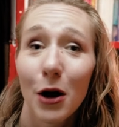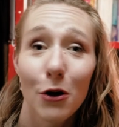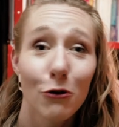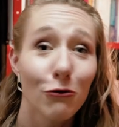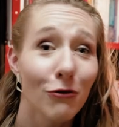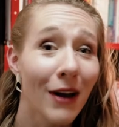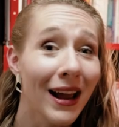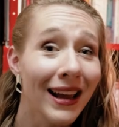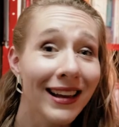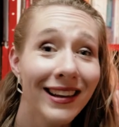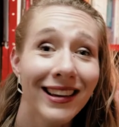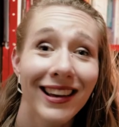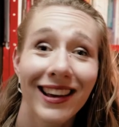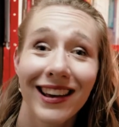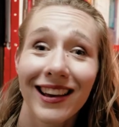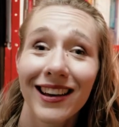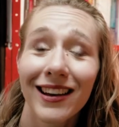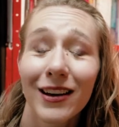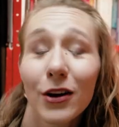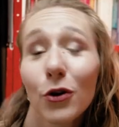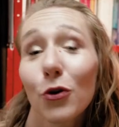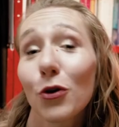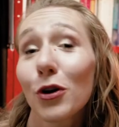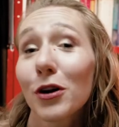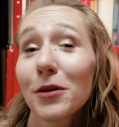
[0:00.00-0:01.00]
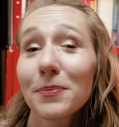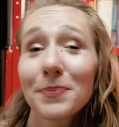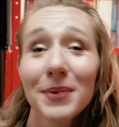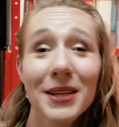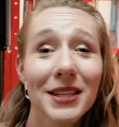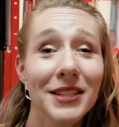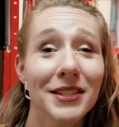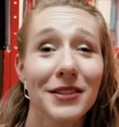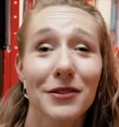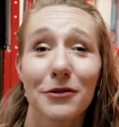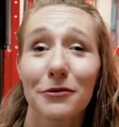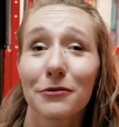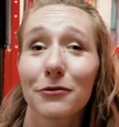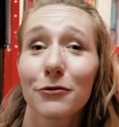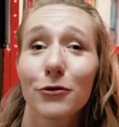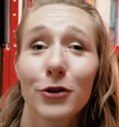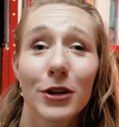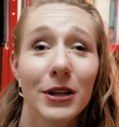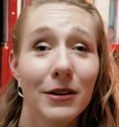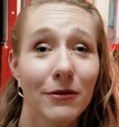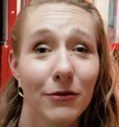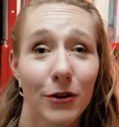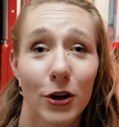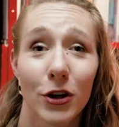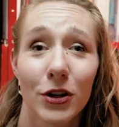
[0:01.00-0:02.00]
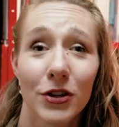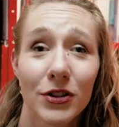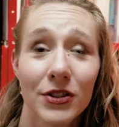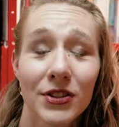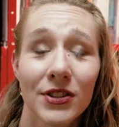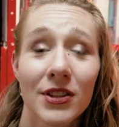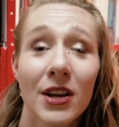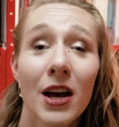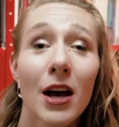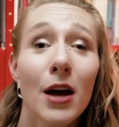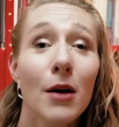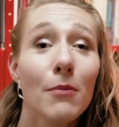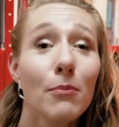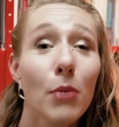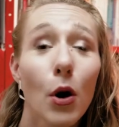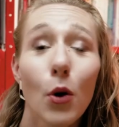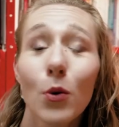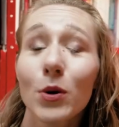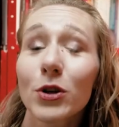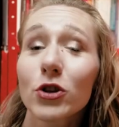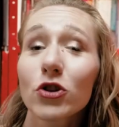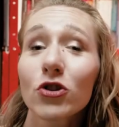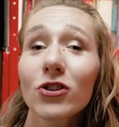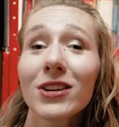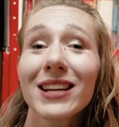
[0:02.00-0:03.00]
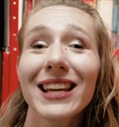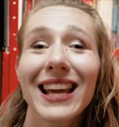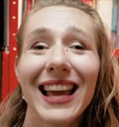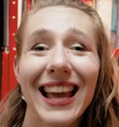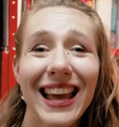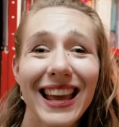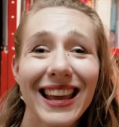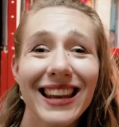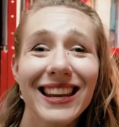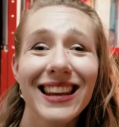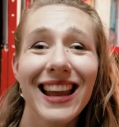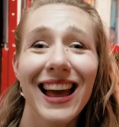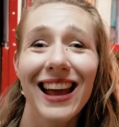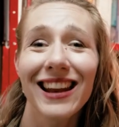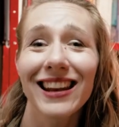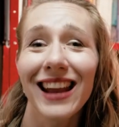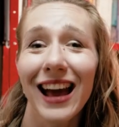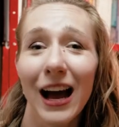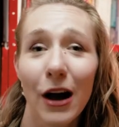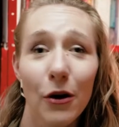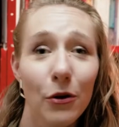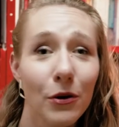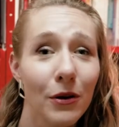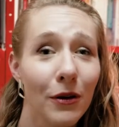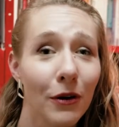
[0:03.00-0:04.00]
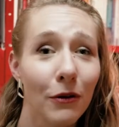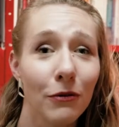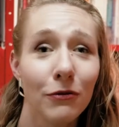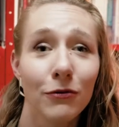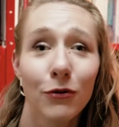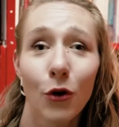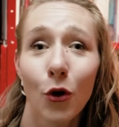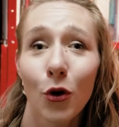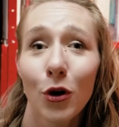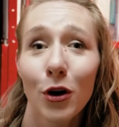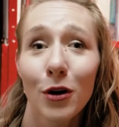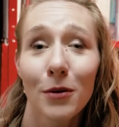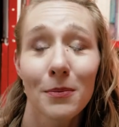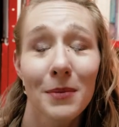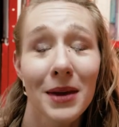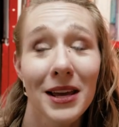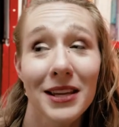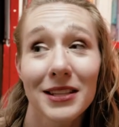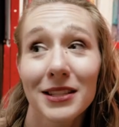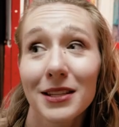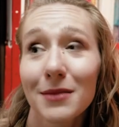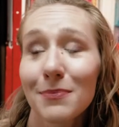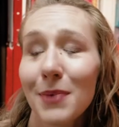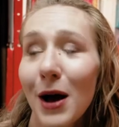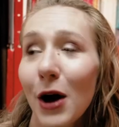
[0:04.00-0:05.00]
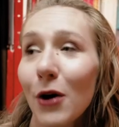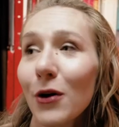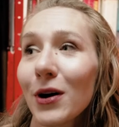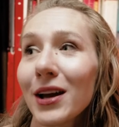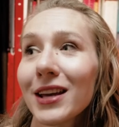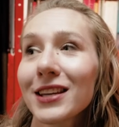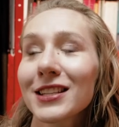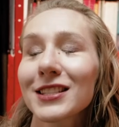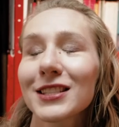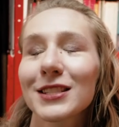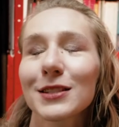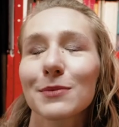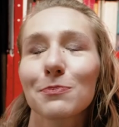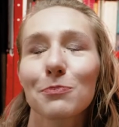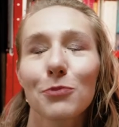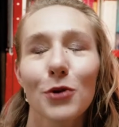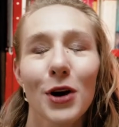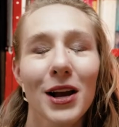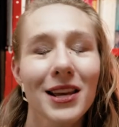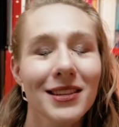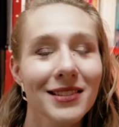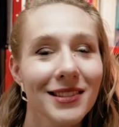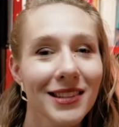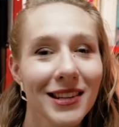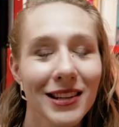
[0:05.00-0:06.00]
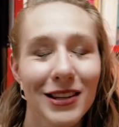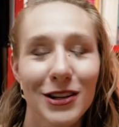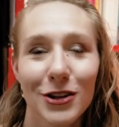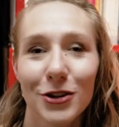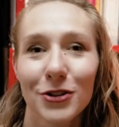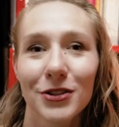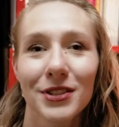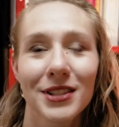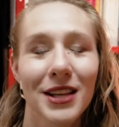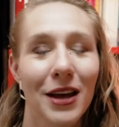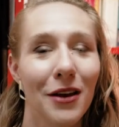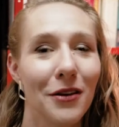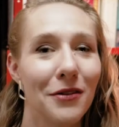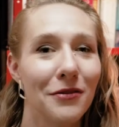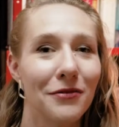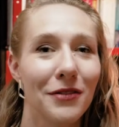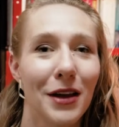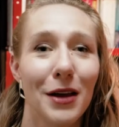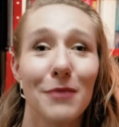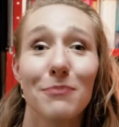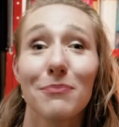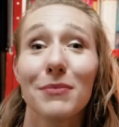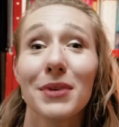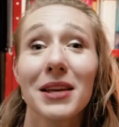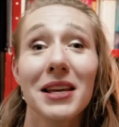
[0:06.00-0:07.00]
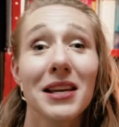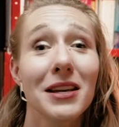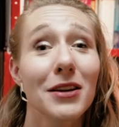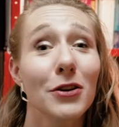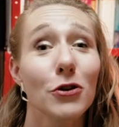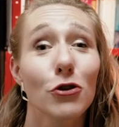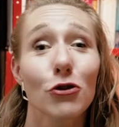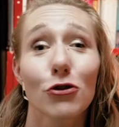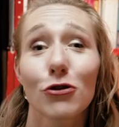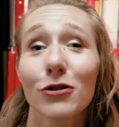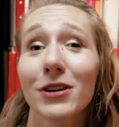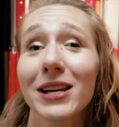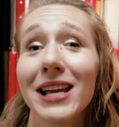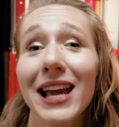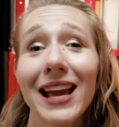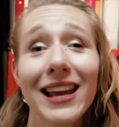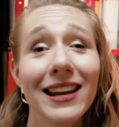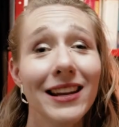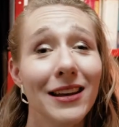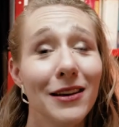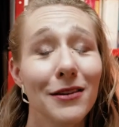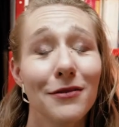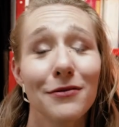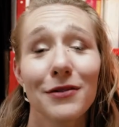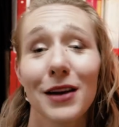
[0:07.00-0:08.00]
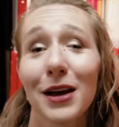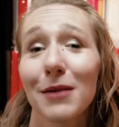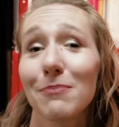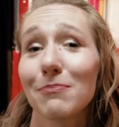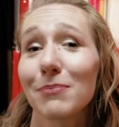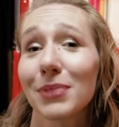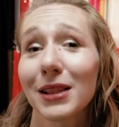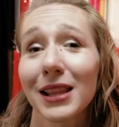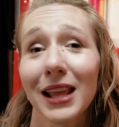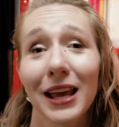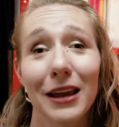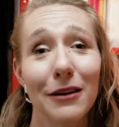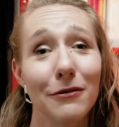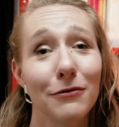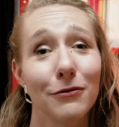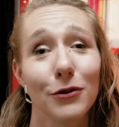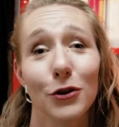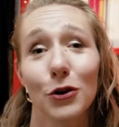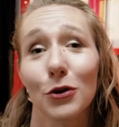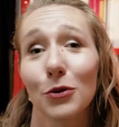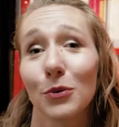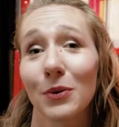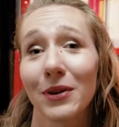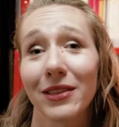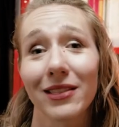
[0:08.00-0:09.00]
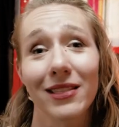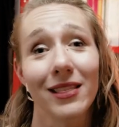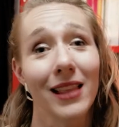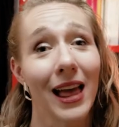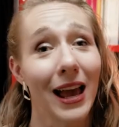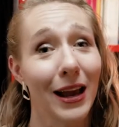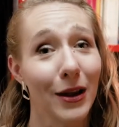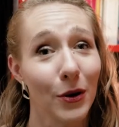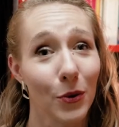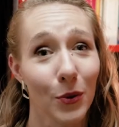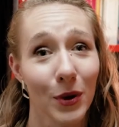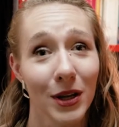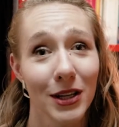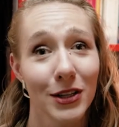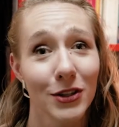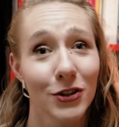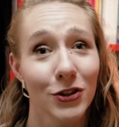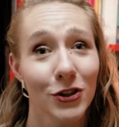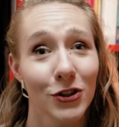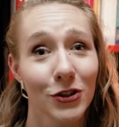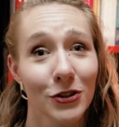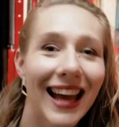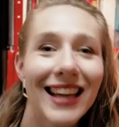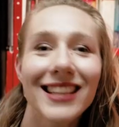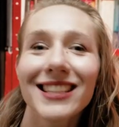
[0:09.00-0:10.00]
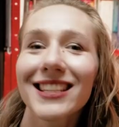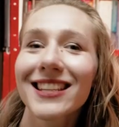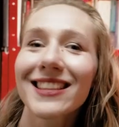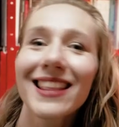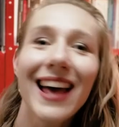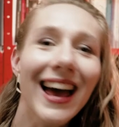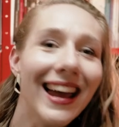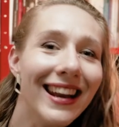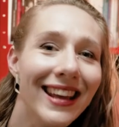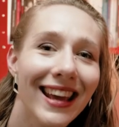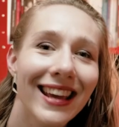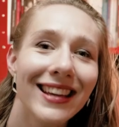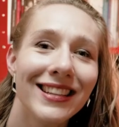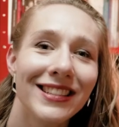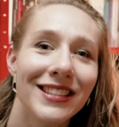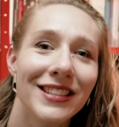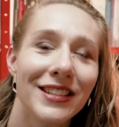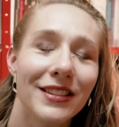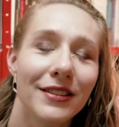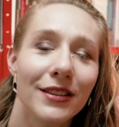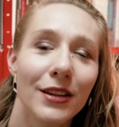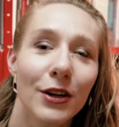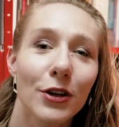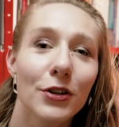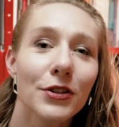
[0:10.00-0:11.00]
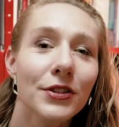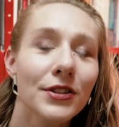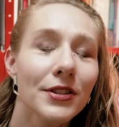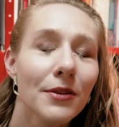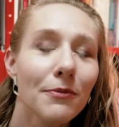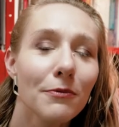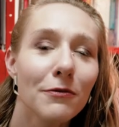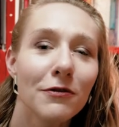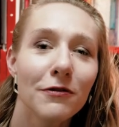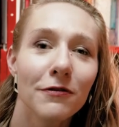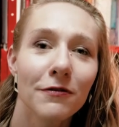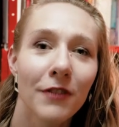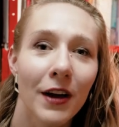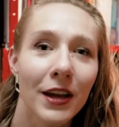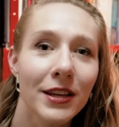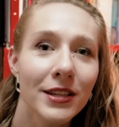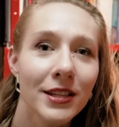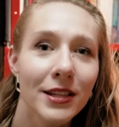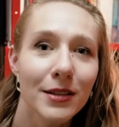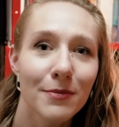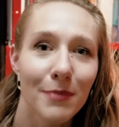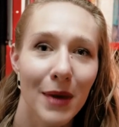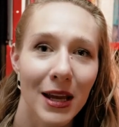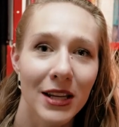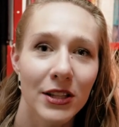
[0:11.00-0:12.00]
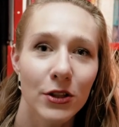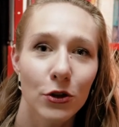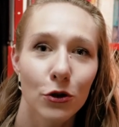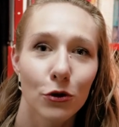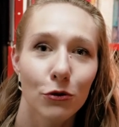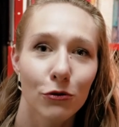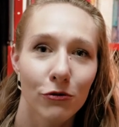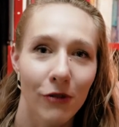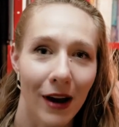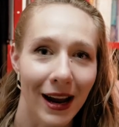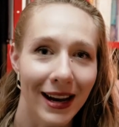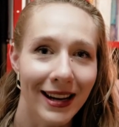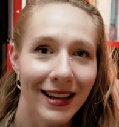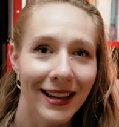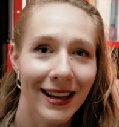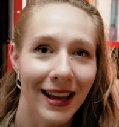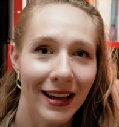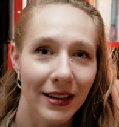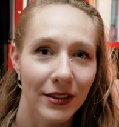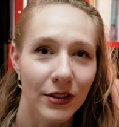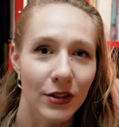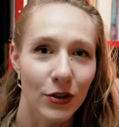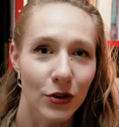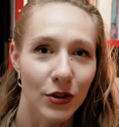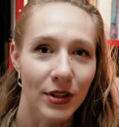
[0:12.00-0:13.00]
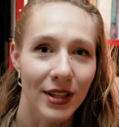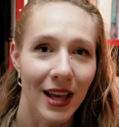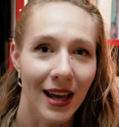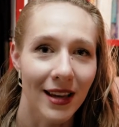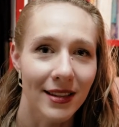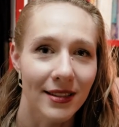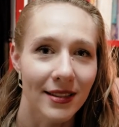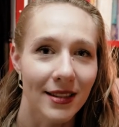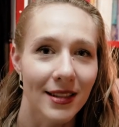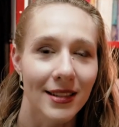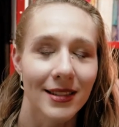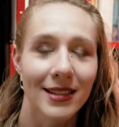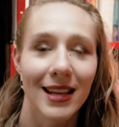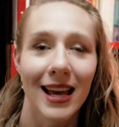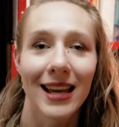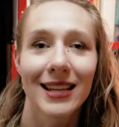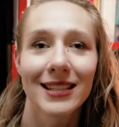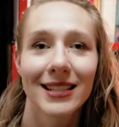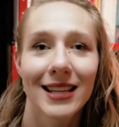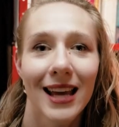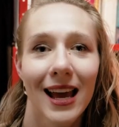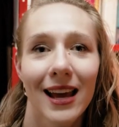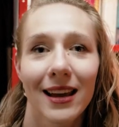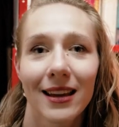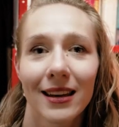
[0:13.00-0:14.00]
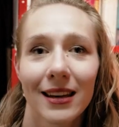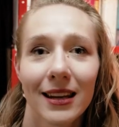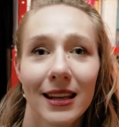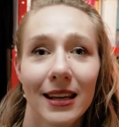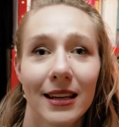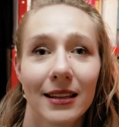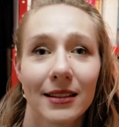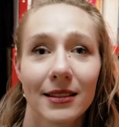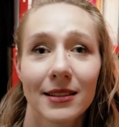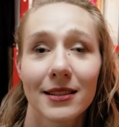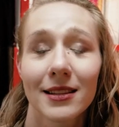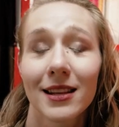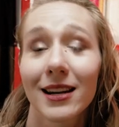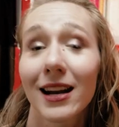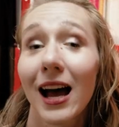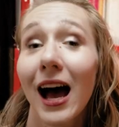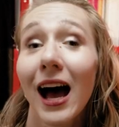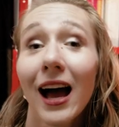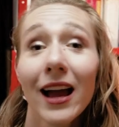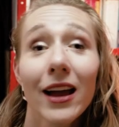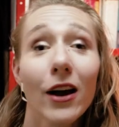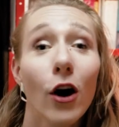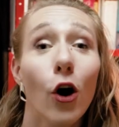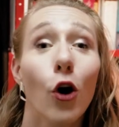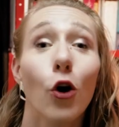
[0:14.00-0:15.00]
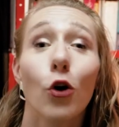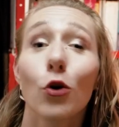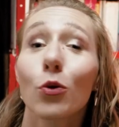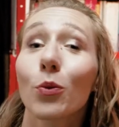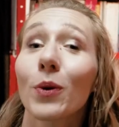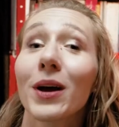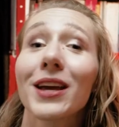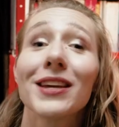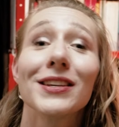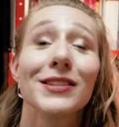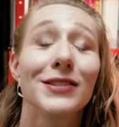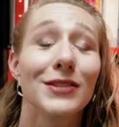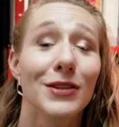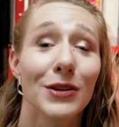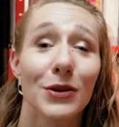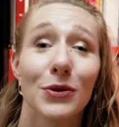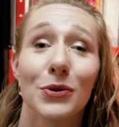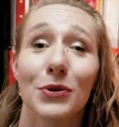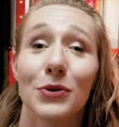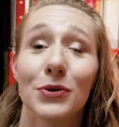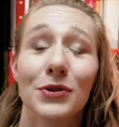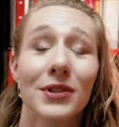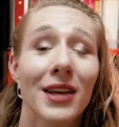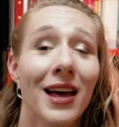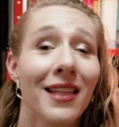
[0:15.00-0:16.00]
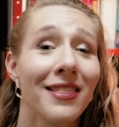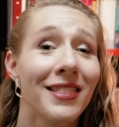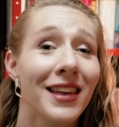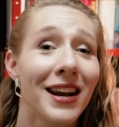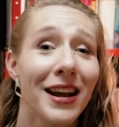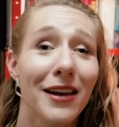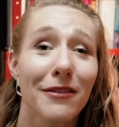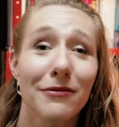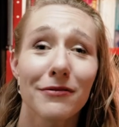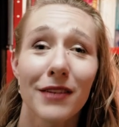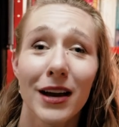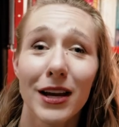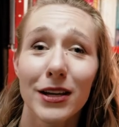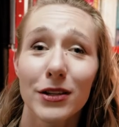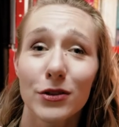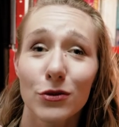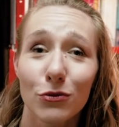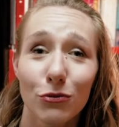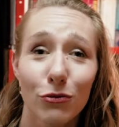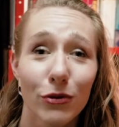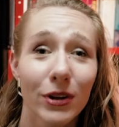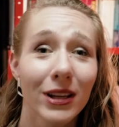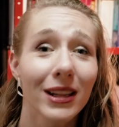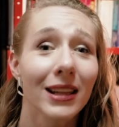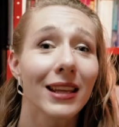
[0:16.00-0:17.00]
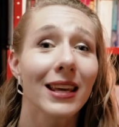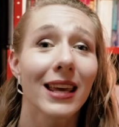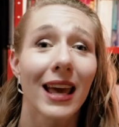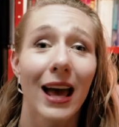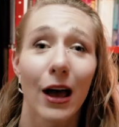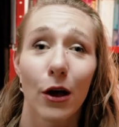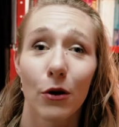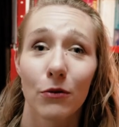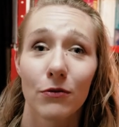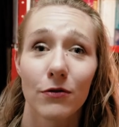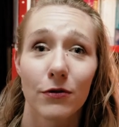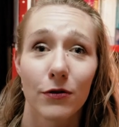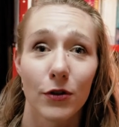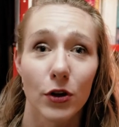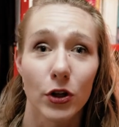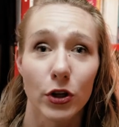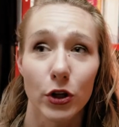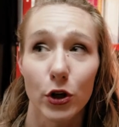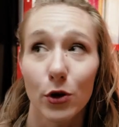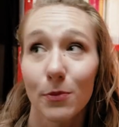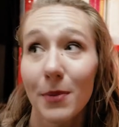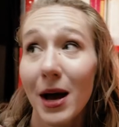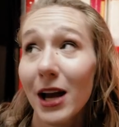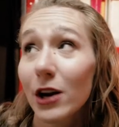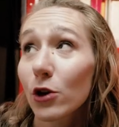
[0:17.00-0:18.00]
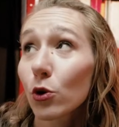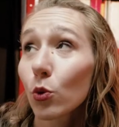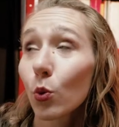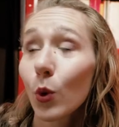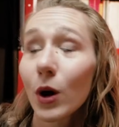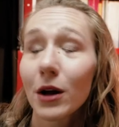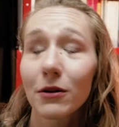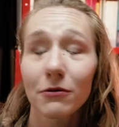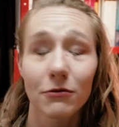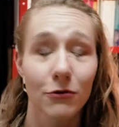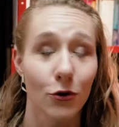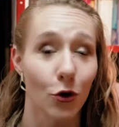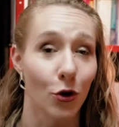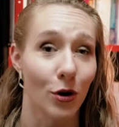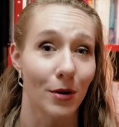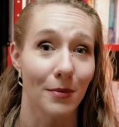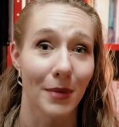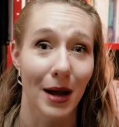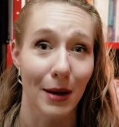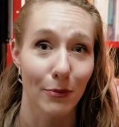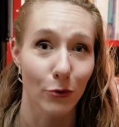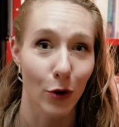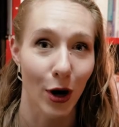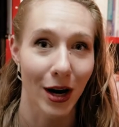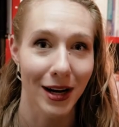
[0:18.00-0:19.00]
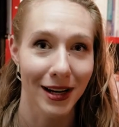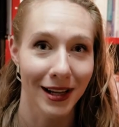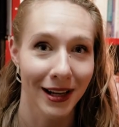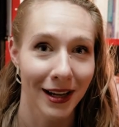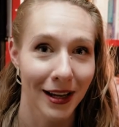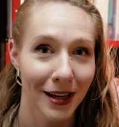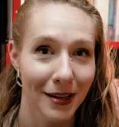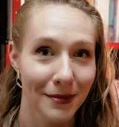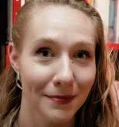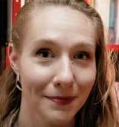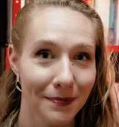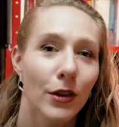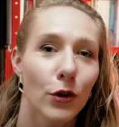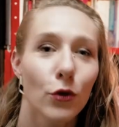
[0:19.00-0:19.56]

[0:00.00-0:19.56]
a renga, or a piece of free verse, poetry in and out of form is about expressing yourself and being creative and playful with language. And to that end, there are some fundamental writing exercises and techniques that I always use and that I find really helpful no matter what form I'm writing in.